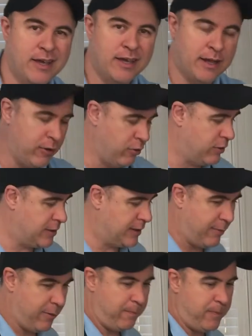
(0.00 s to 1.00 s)
get a little
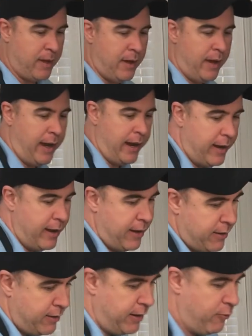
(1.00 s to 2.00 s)
simmer.
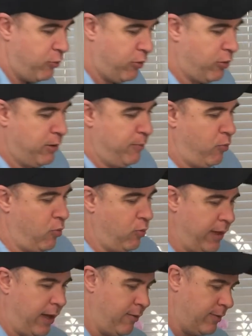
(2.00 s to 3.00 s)
And then we're going to pull
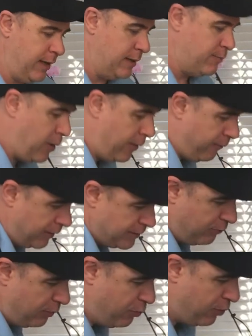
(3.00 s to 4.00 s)
out these muffins
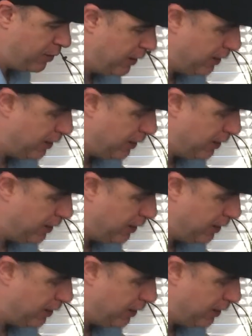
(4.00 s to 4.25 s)
that we put